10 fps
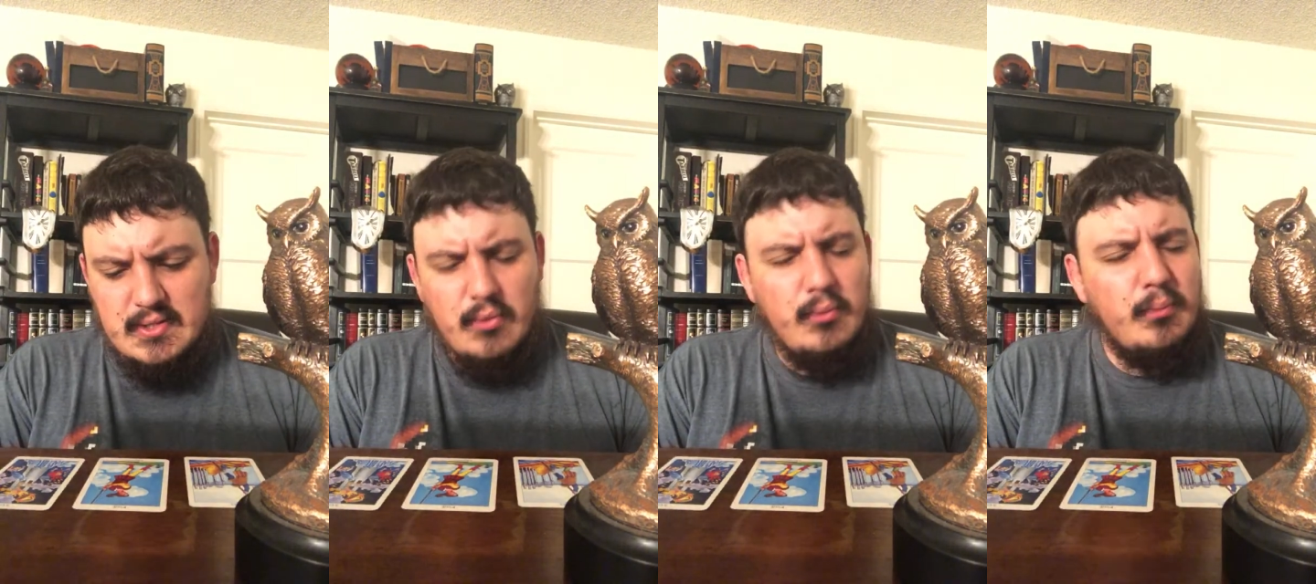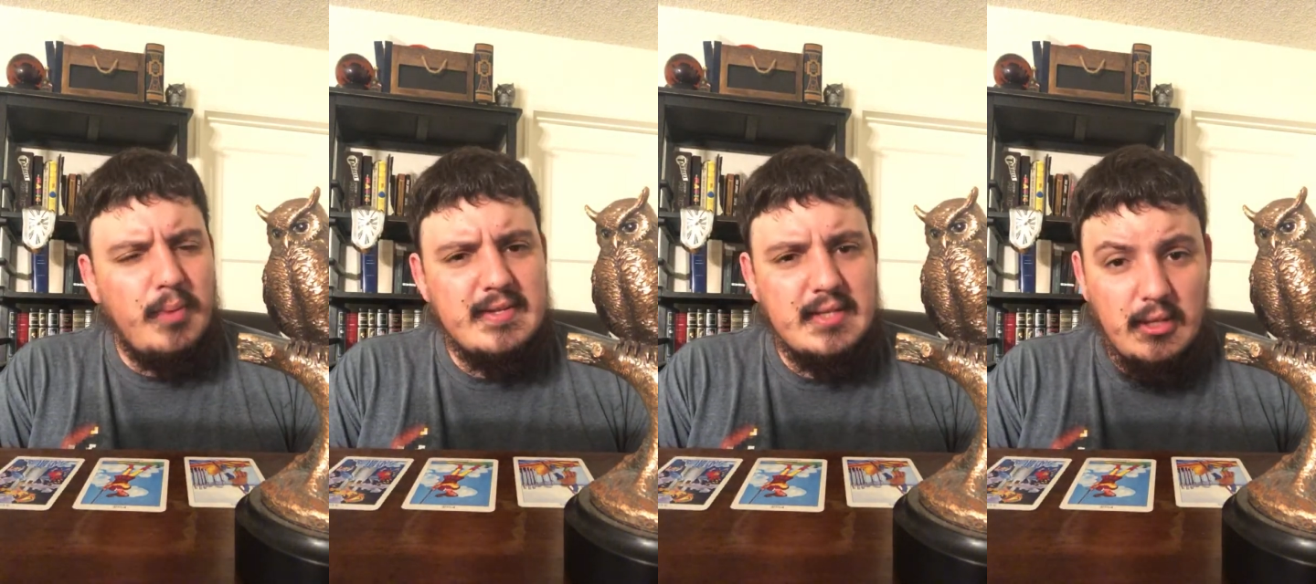So
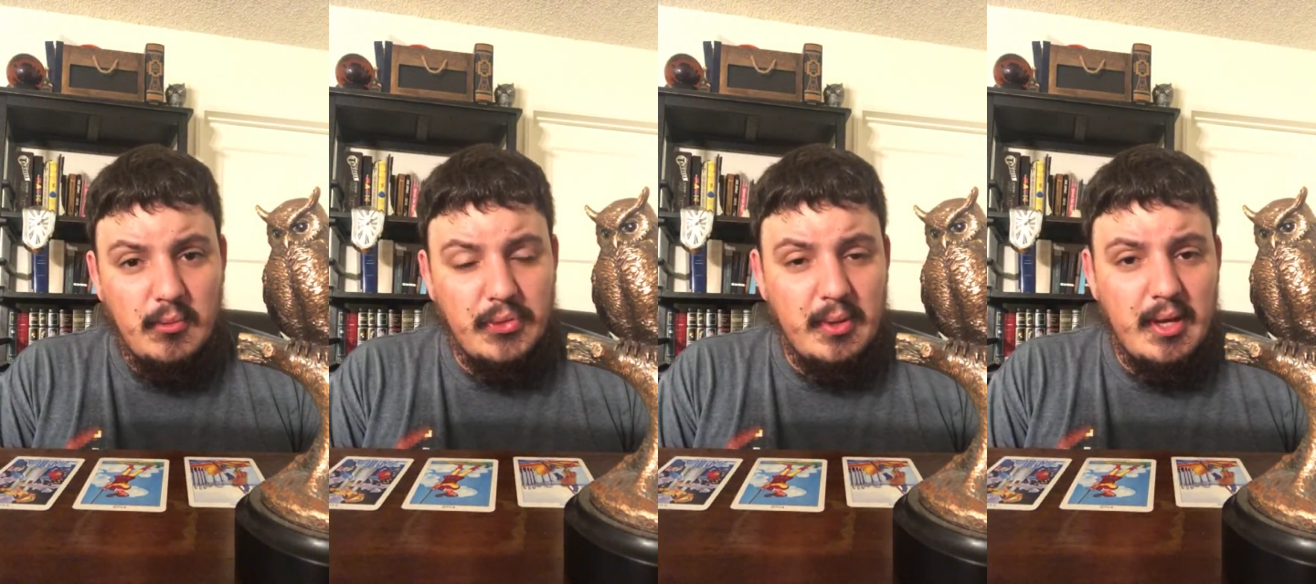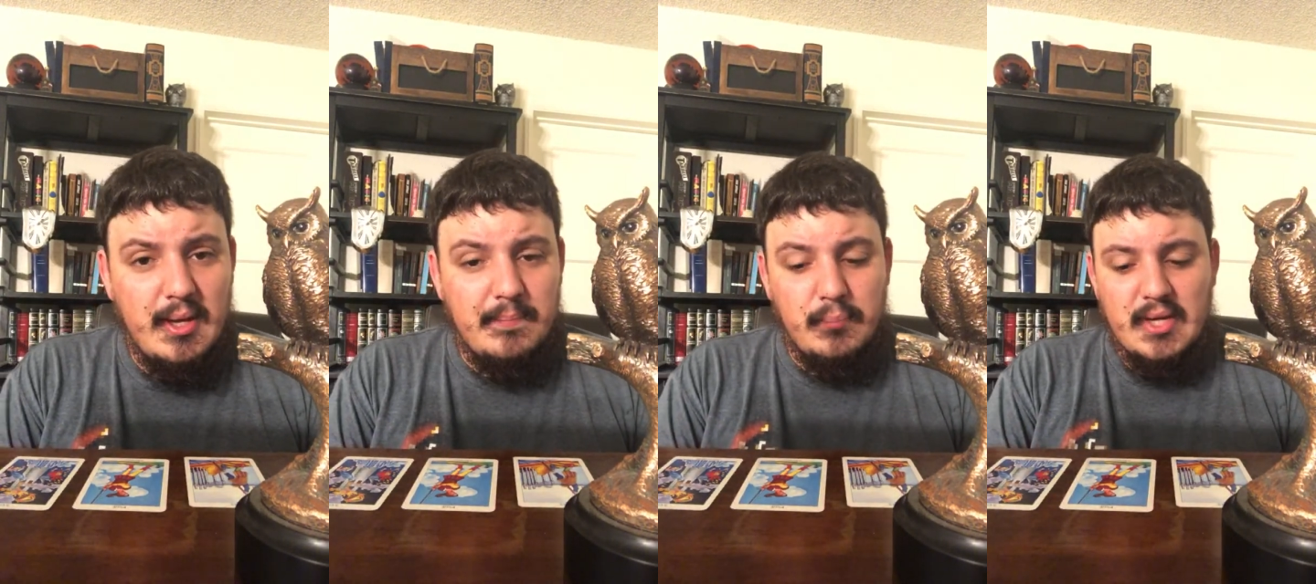basically what
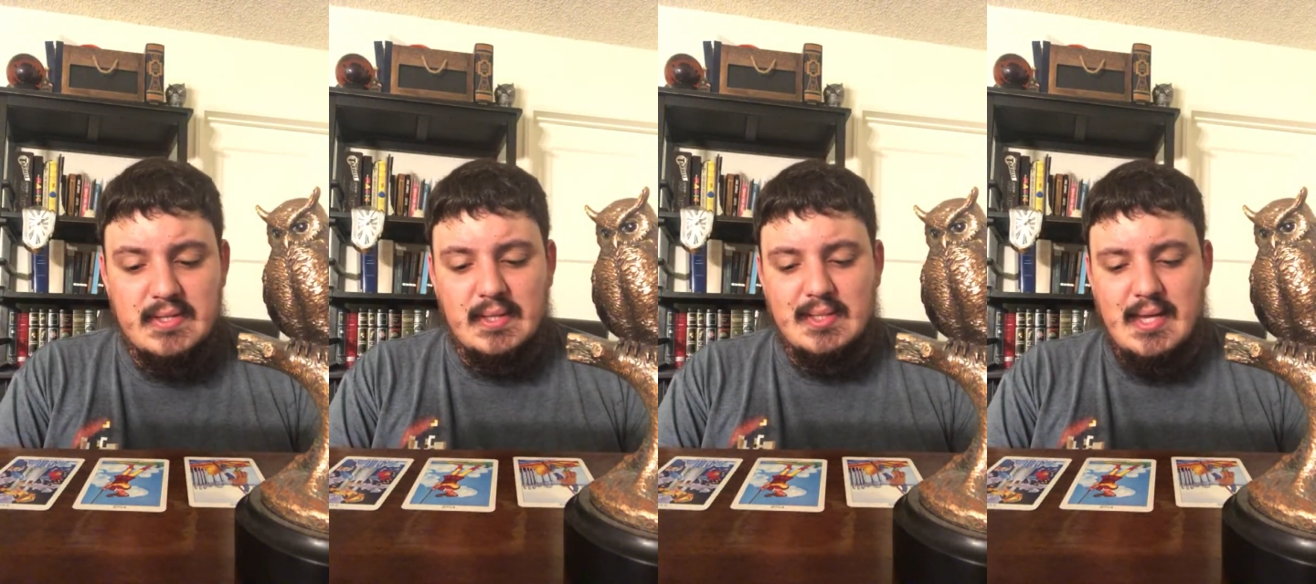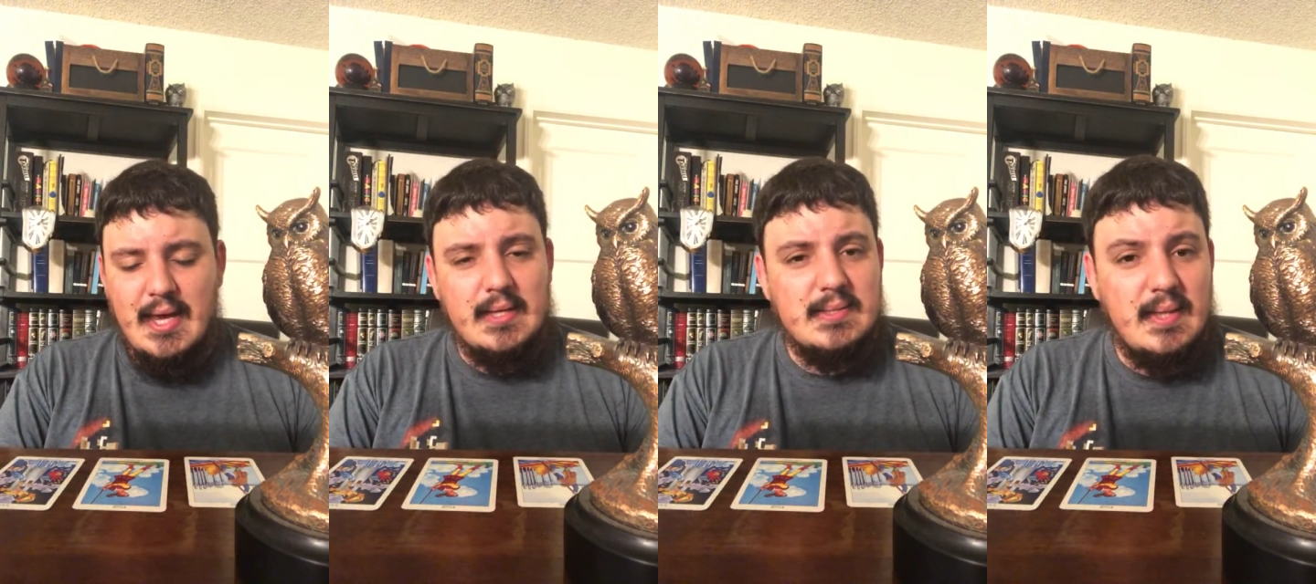the present is
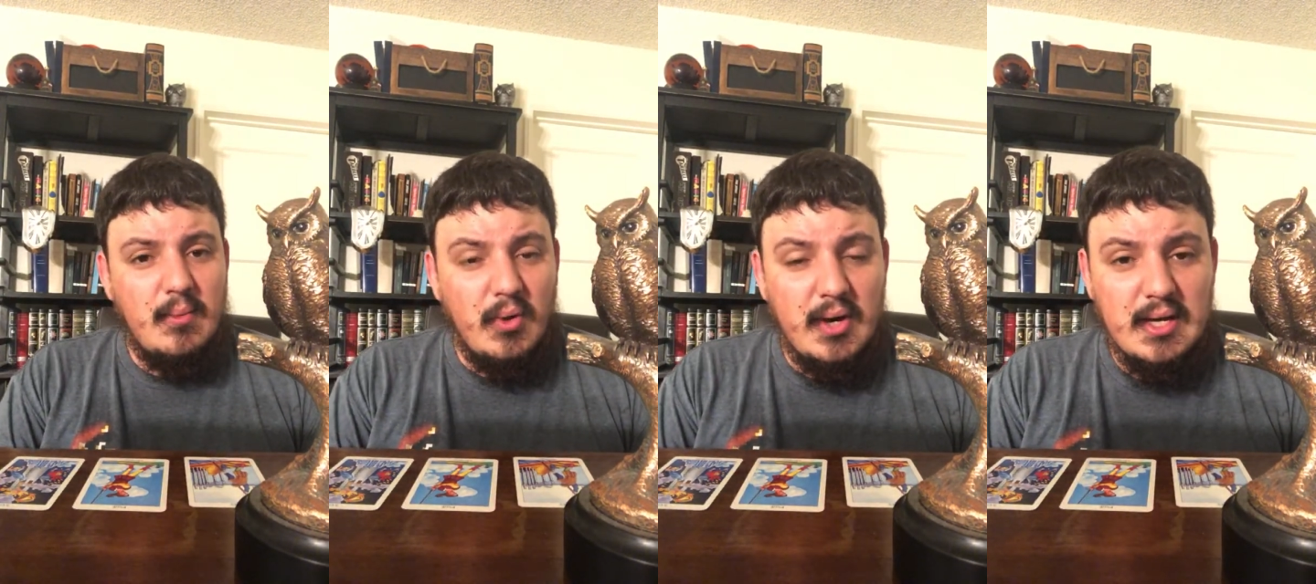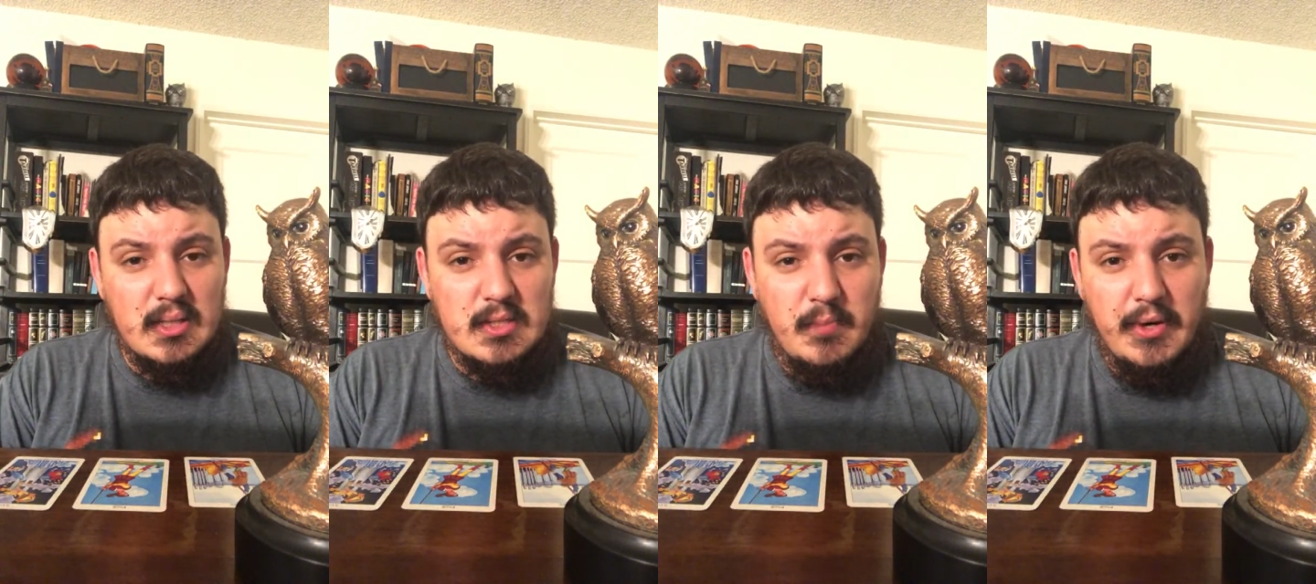saying is that we're
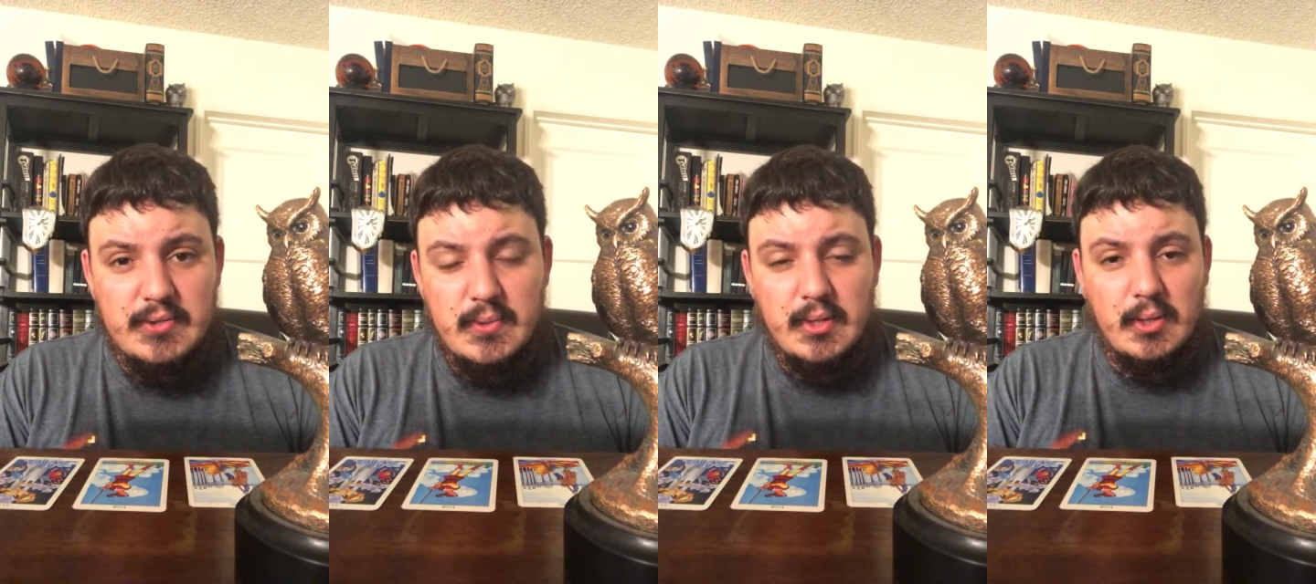inexperienced with our